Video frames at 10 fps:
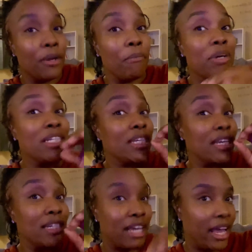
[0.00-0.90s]
But
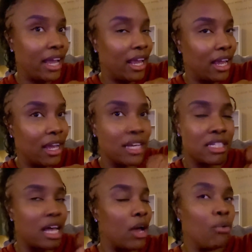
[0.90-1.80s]
today, because
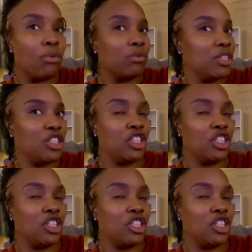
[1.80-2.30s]
how it was